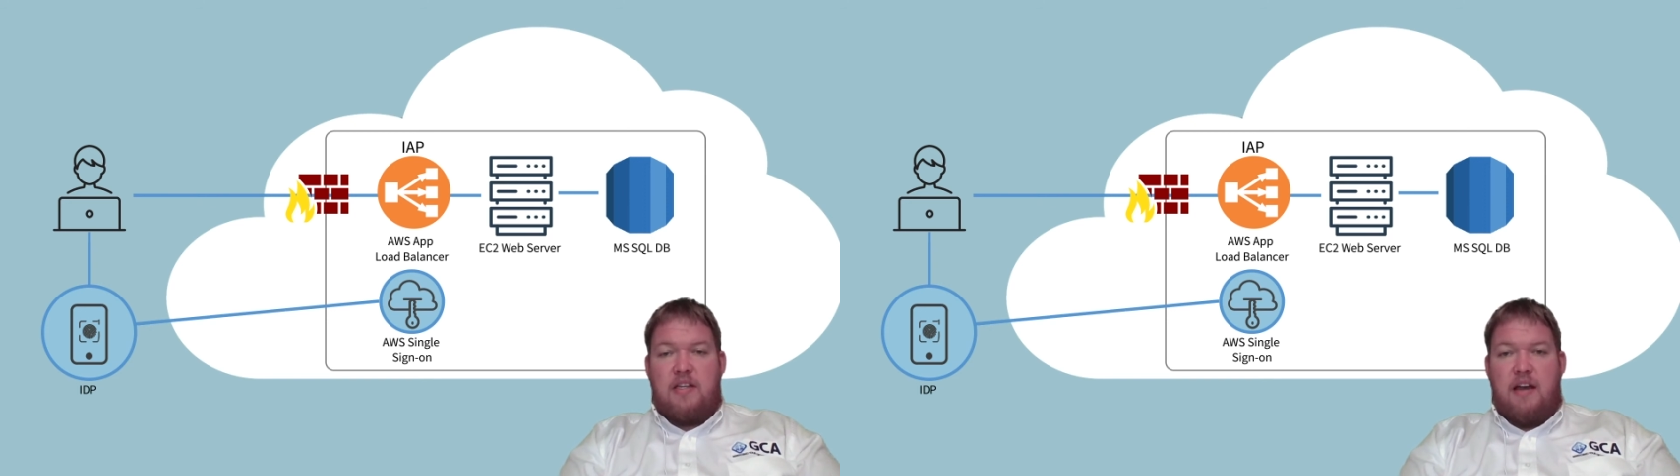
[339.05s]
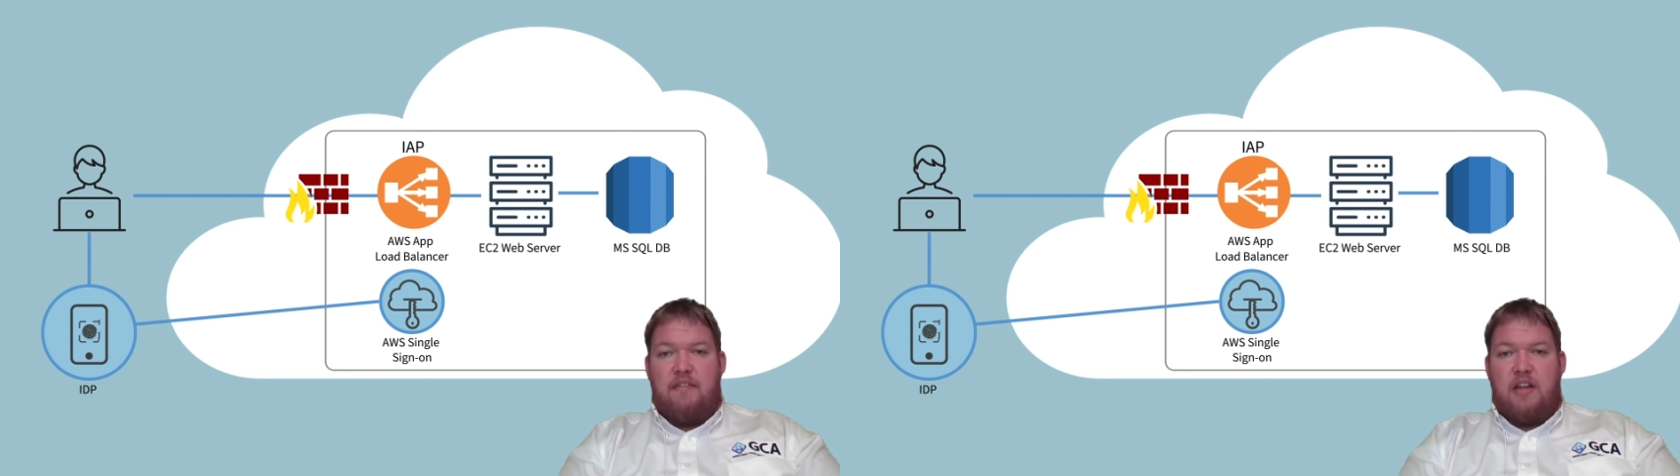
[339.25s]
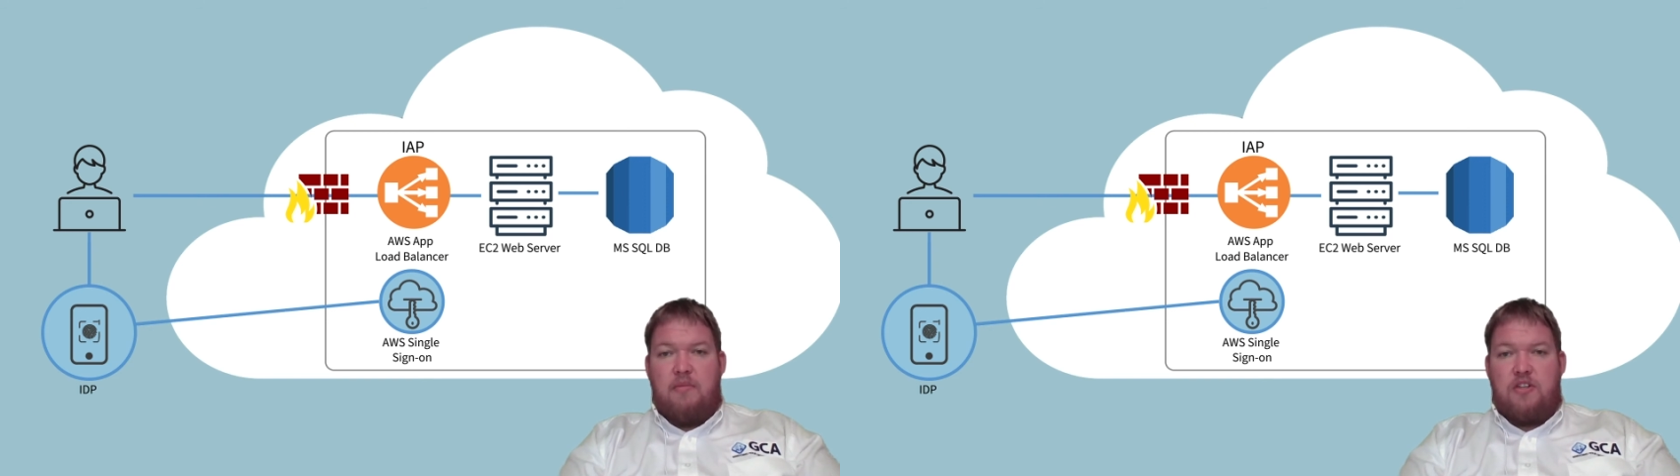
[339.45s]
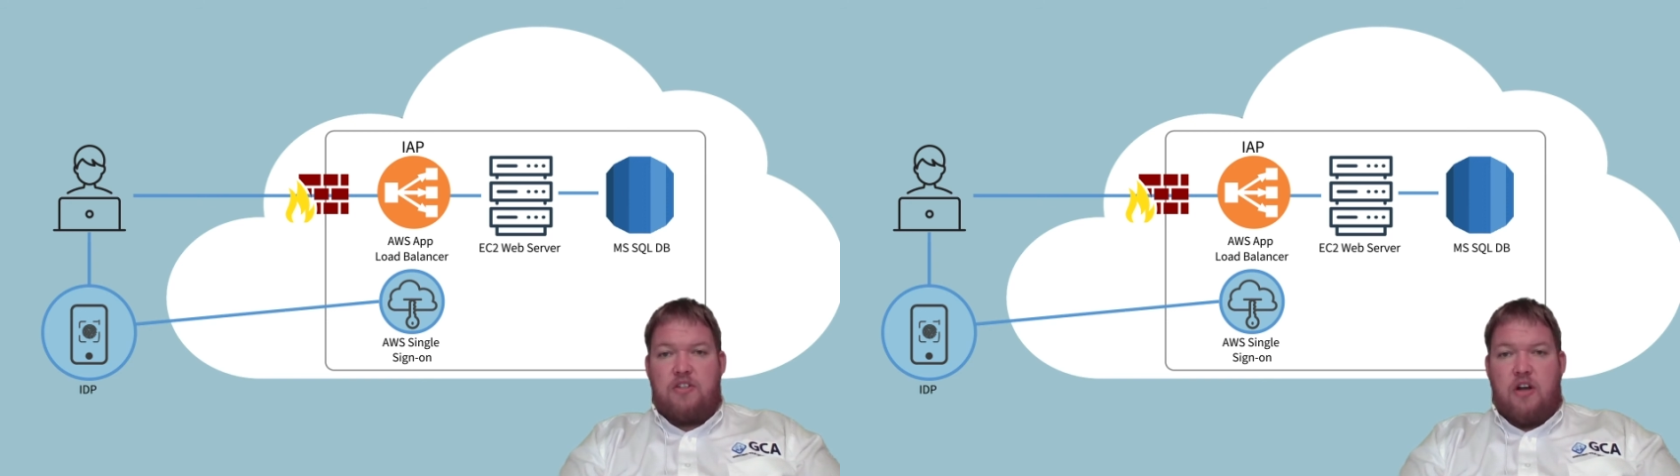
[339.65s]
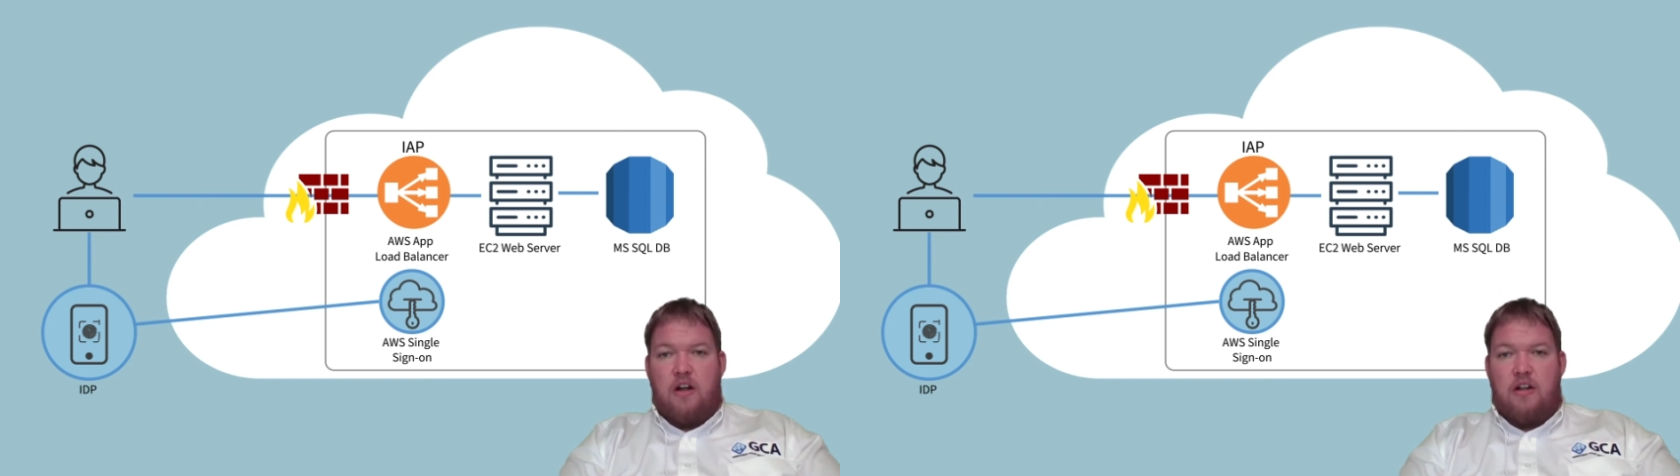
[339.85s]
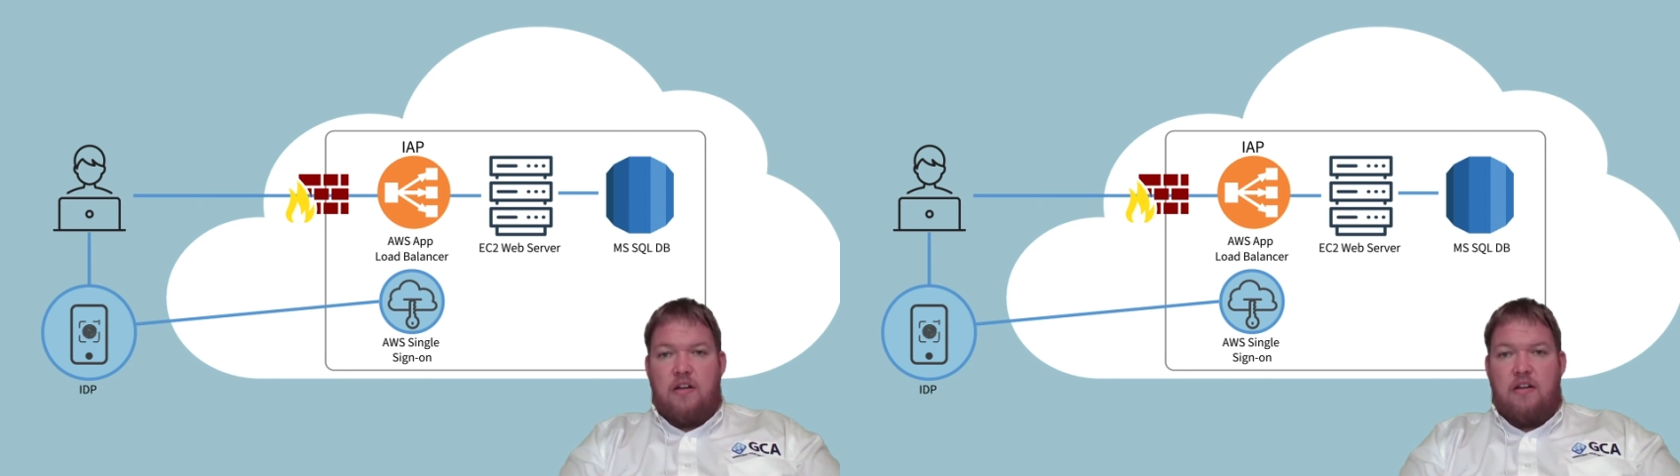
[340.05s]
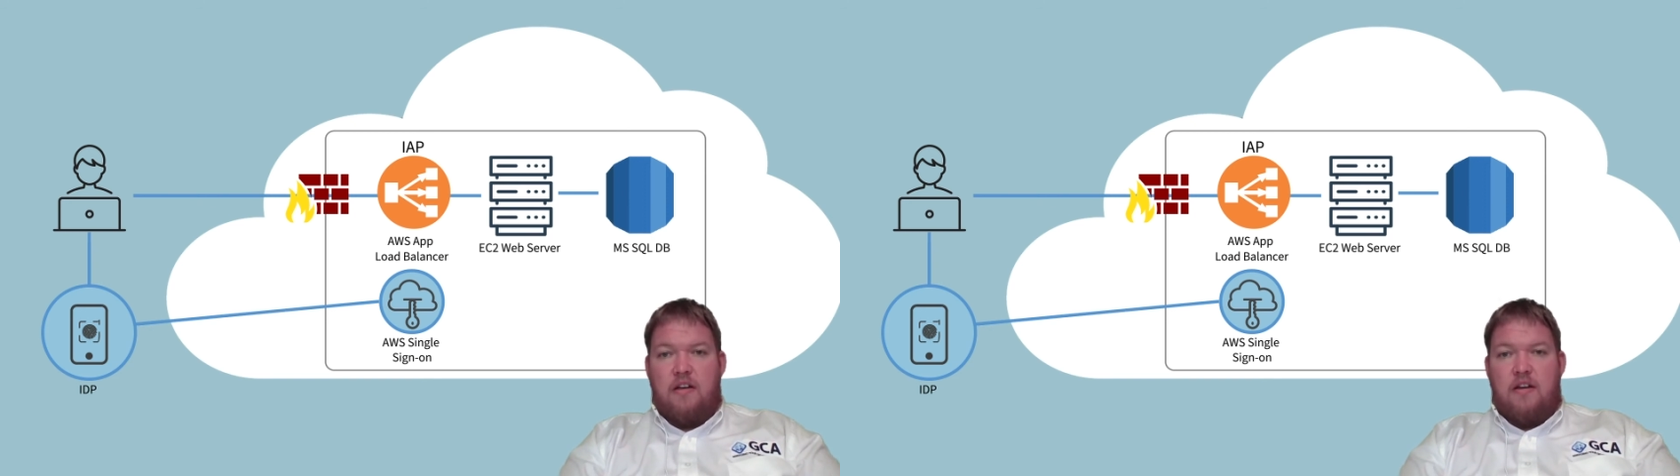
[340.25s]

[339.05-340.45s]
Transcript: and having them install it,